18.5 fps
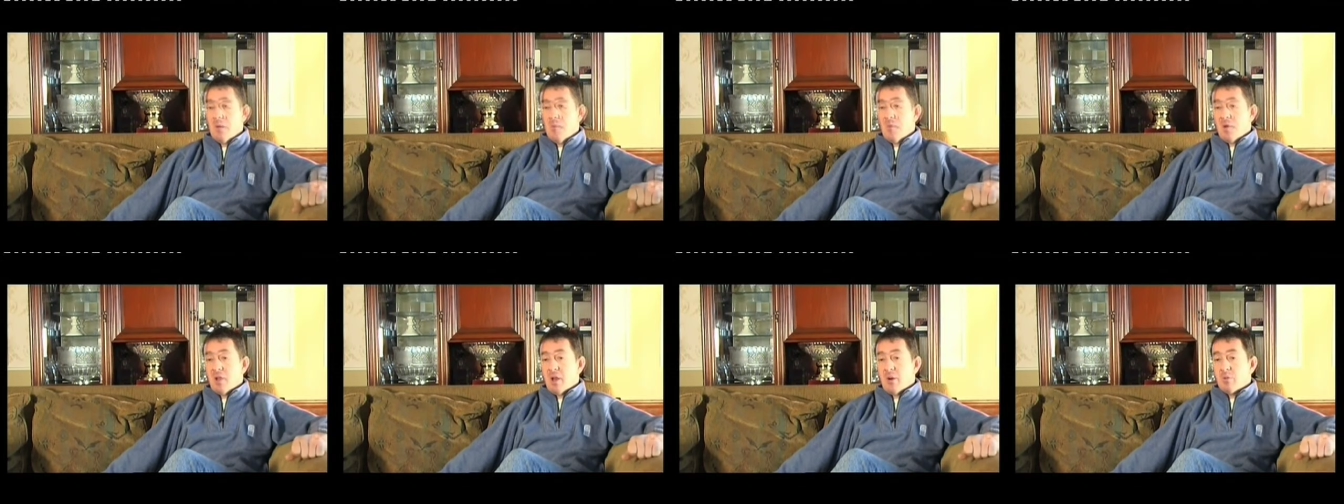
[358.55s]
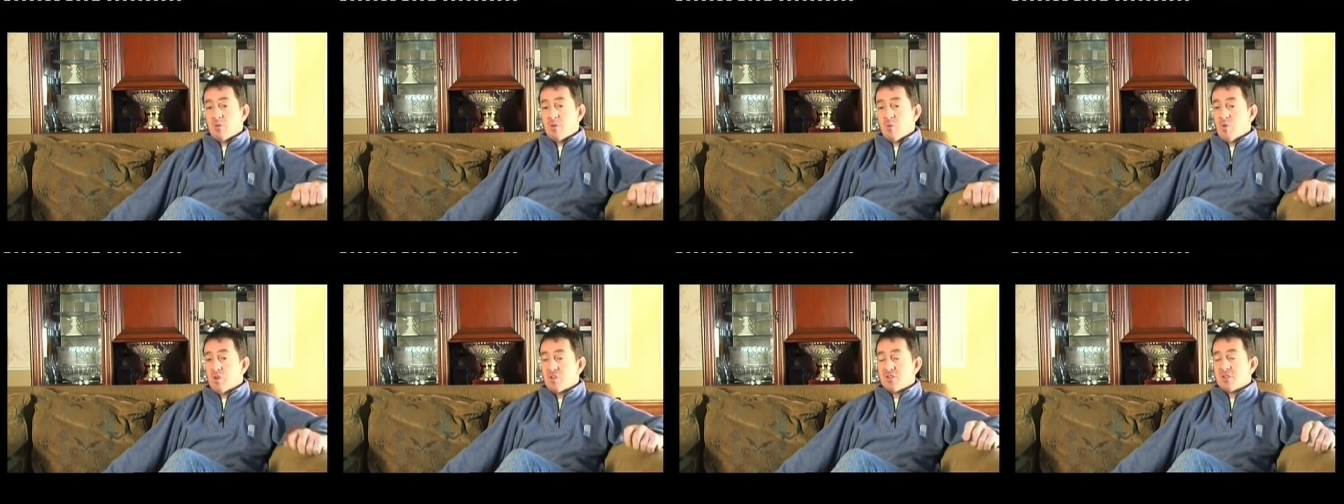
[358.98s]
But I
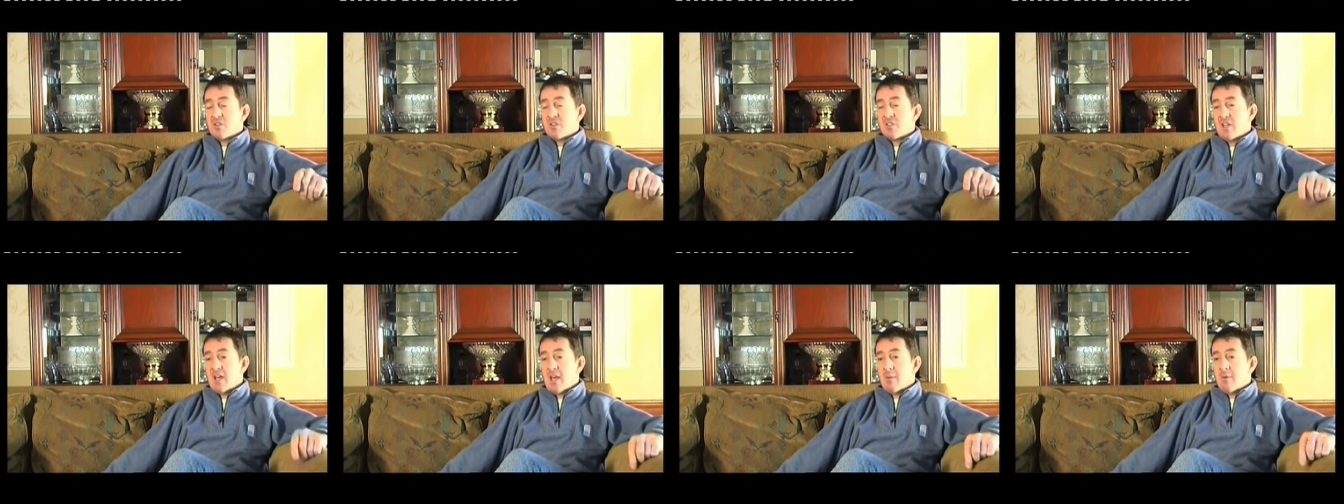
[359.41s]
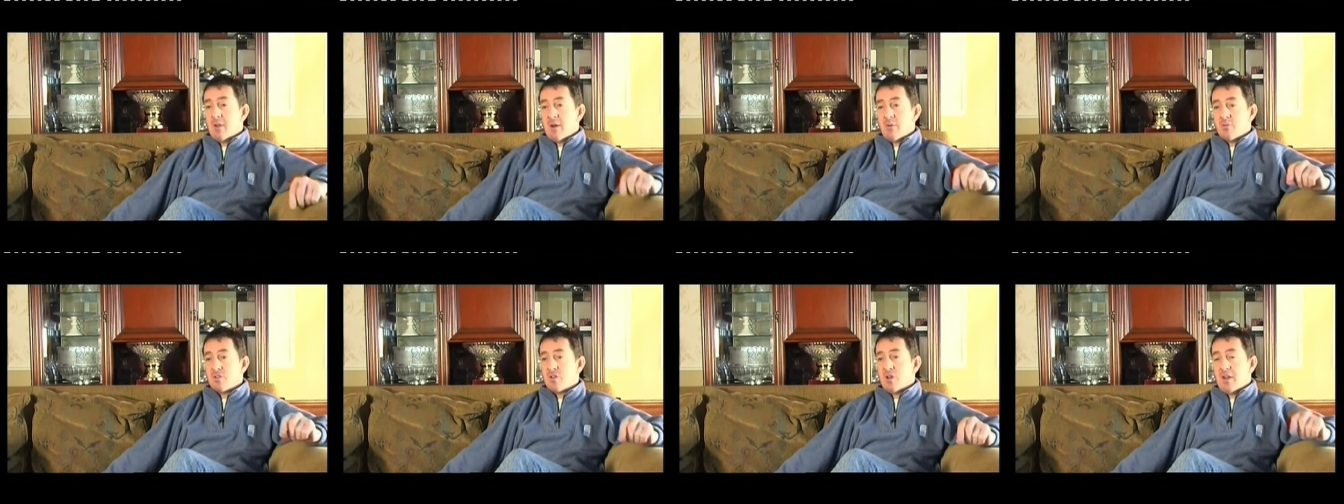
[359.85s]
wasn't the same, and I
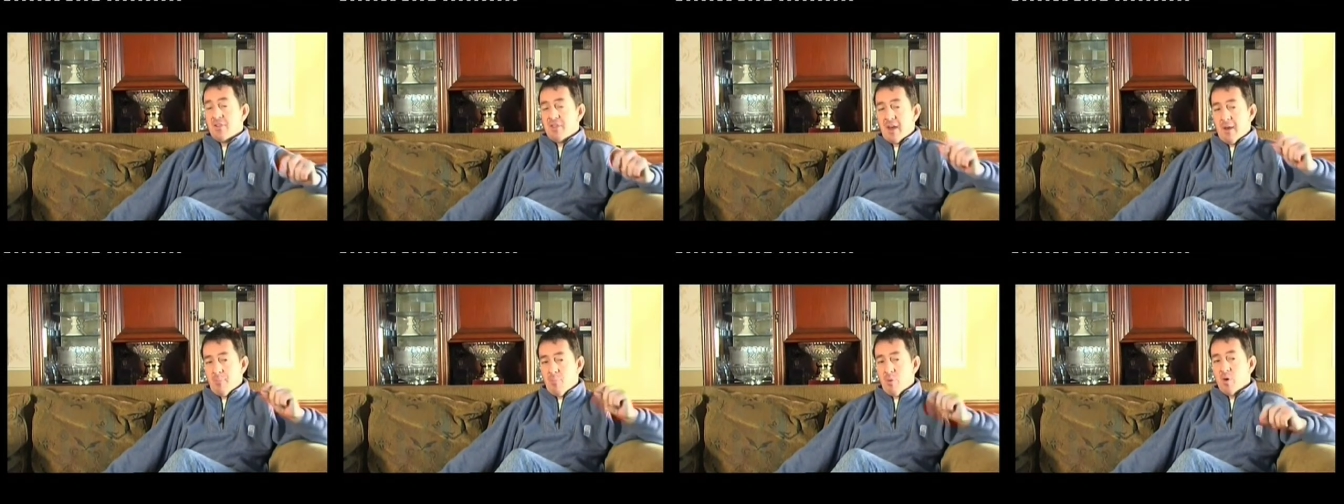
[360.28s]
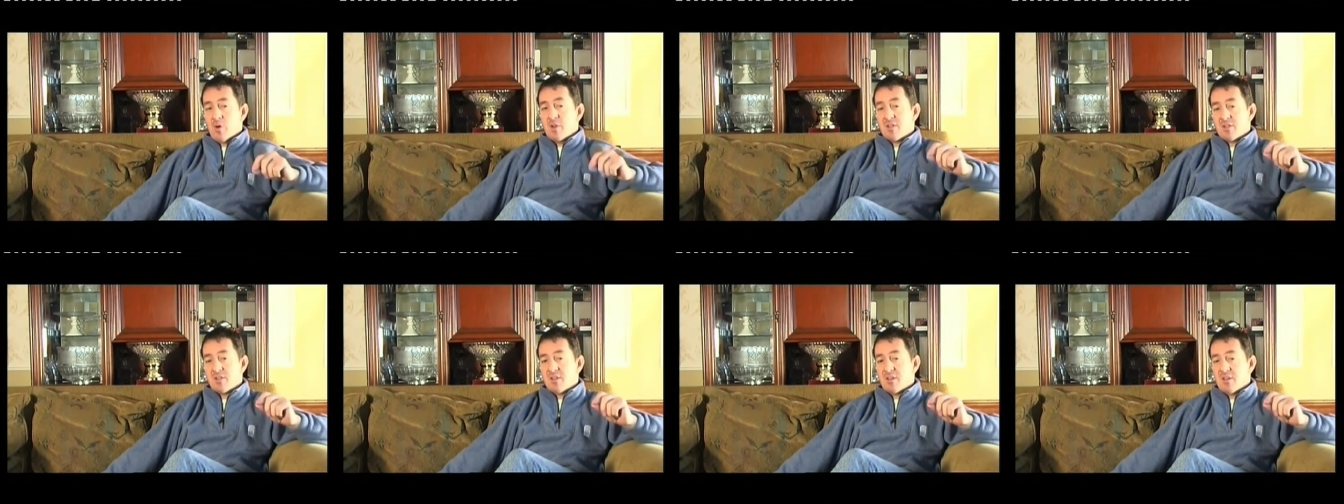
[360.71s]
was at that
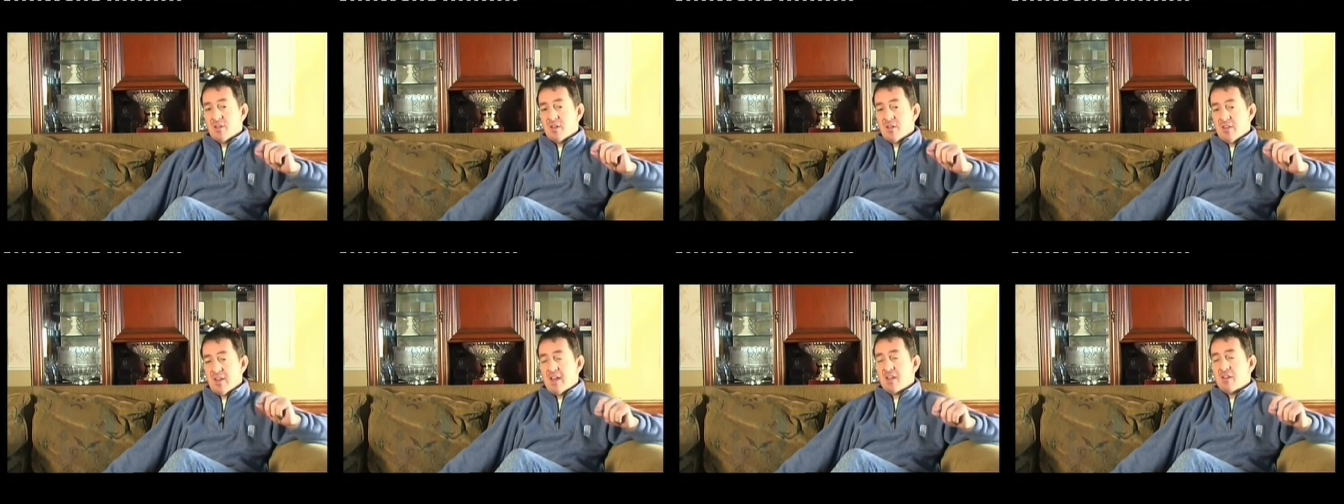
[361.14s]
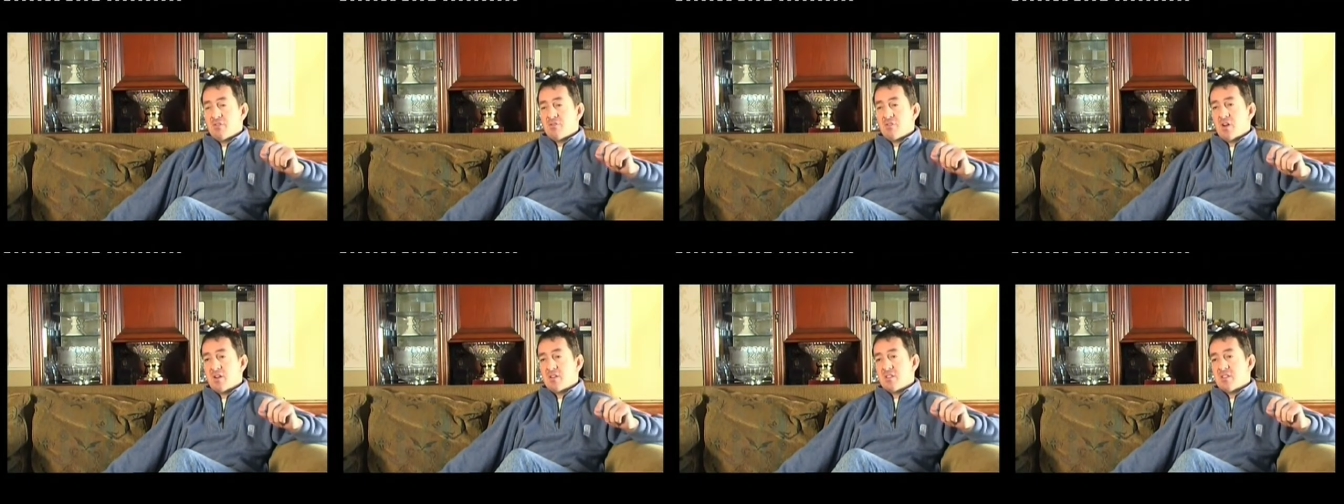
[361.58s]
point, the end of
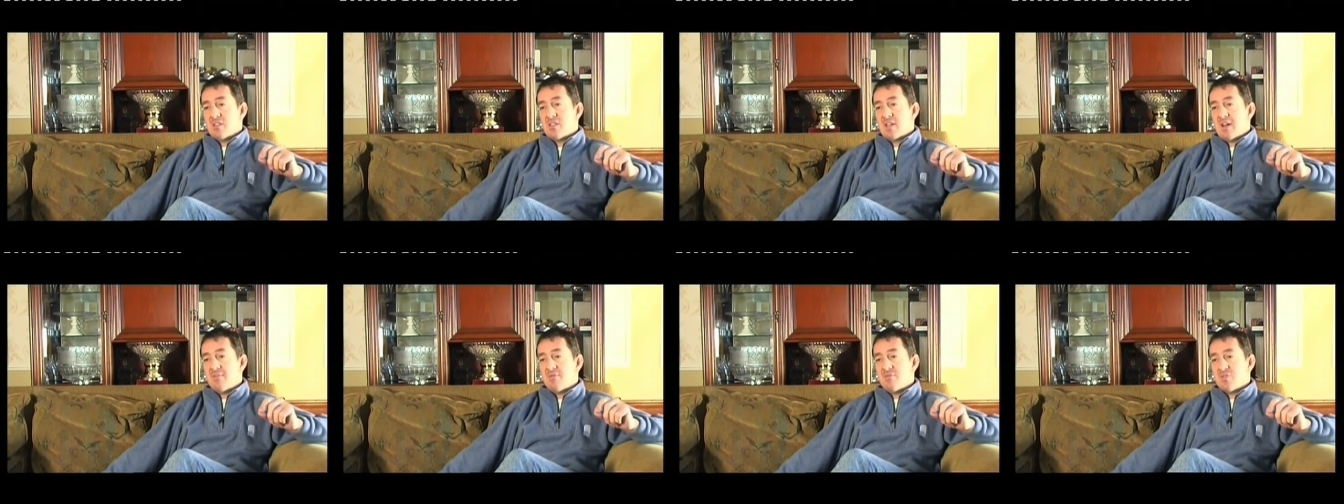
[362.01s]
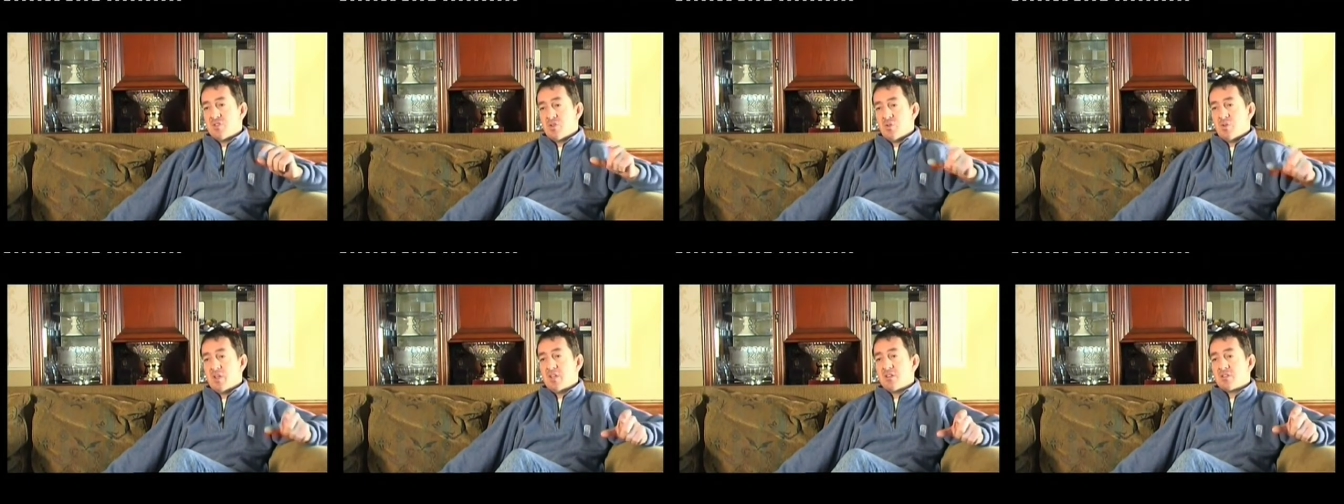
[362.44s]
'97,
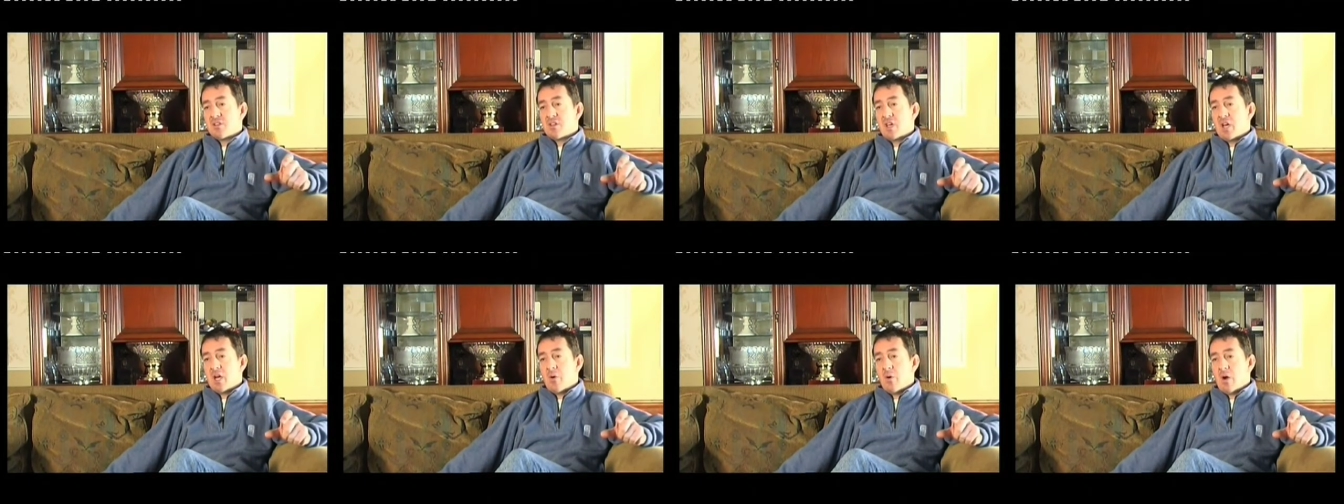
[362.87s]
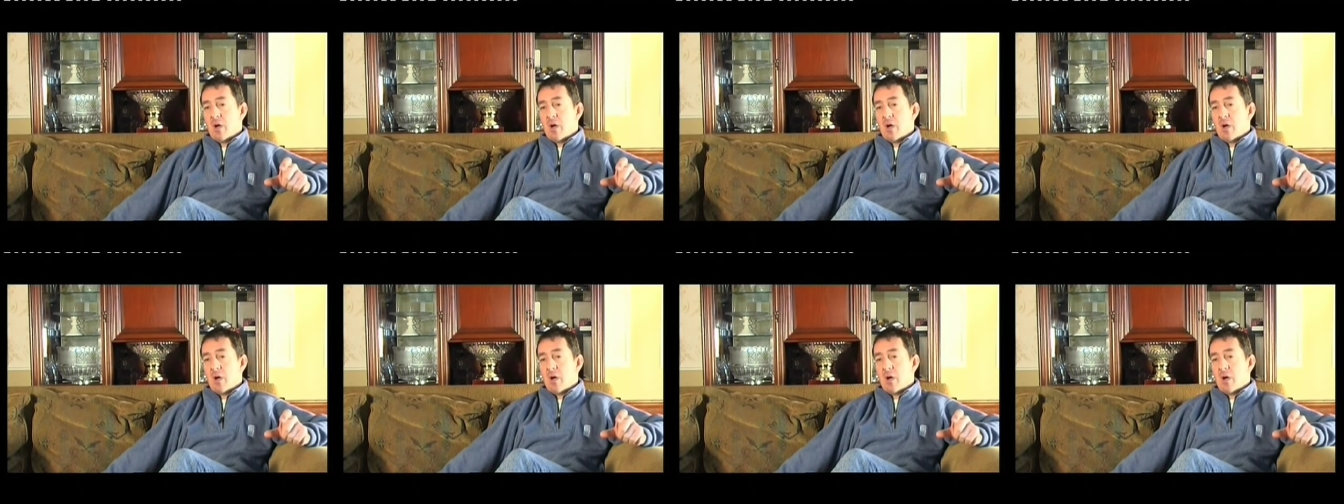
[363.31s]
2 years to go.